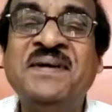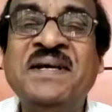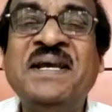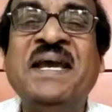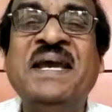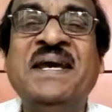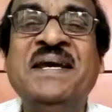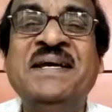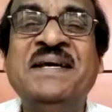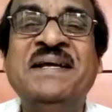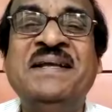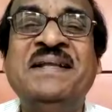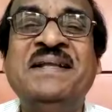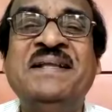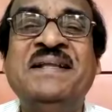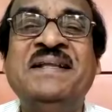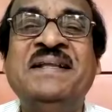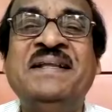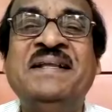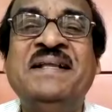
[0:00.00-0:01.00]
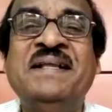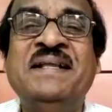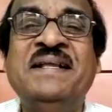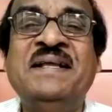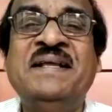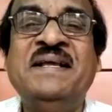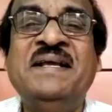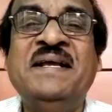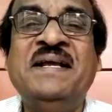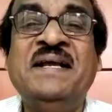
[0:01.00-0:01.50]
Okay.
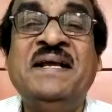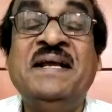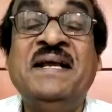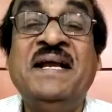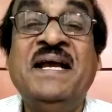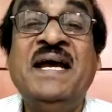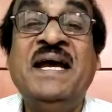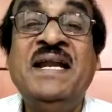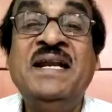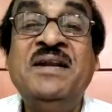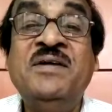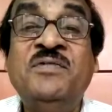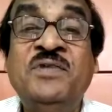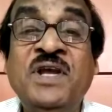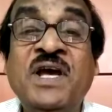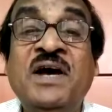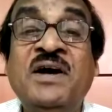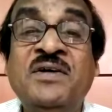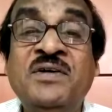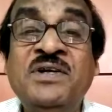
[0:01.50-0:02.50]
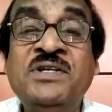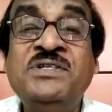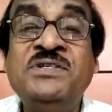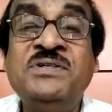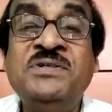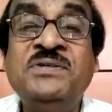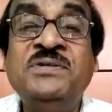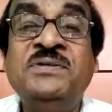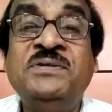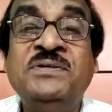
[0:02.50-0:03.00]
And we are going
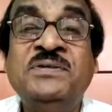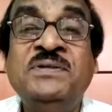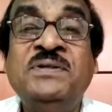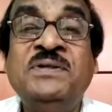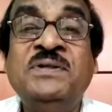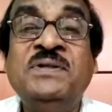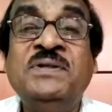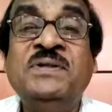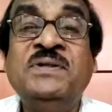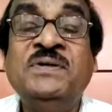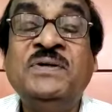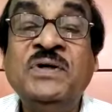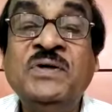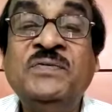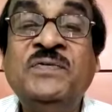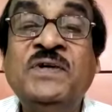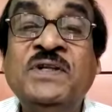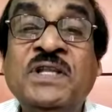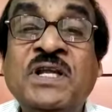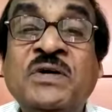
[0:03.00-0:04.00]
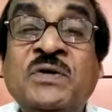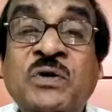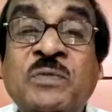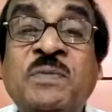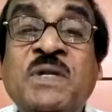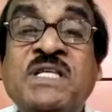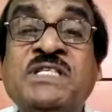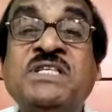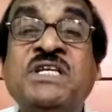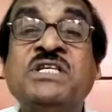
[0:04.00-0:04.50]
to go for the
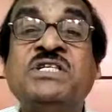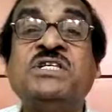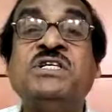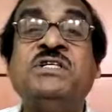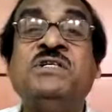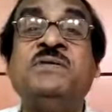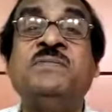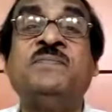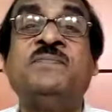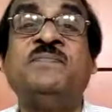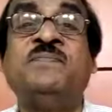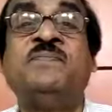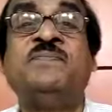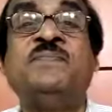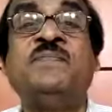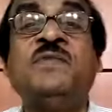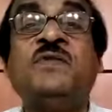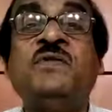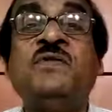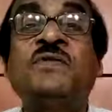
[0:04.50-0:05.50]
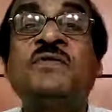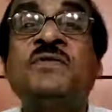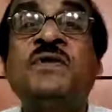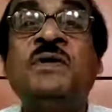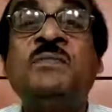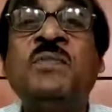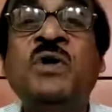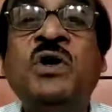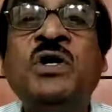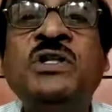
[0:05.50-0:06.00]
group discussion
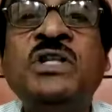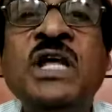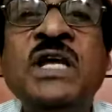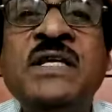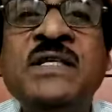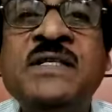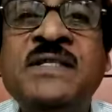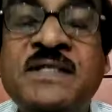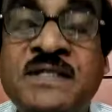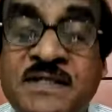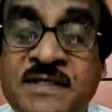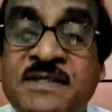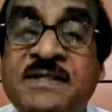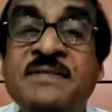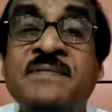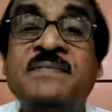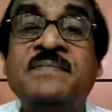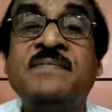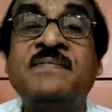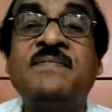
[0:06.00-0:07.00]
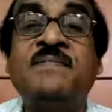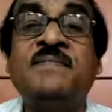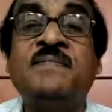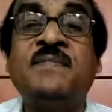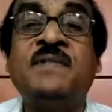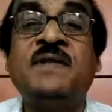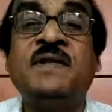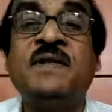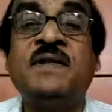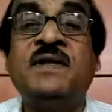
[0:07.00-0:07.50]
for more things.
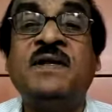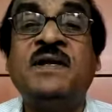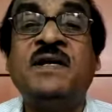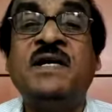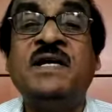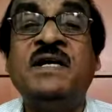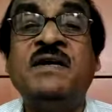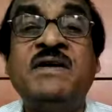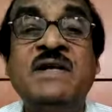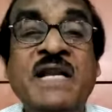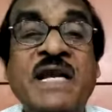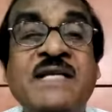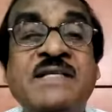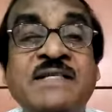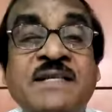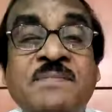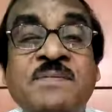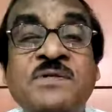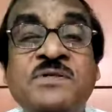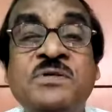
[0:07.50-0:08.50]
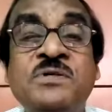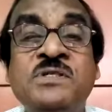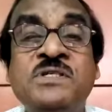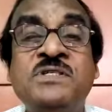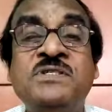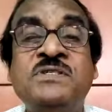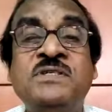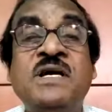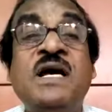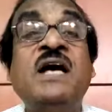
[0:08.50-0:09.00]
in our next
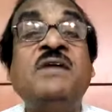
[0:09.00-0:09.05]
episodes.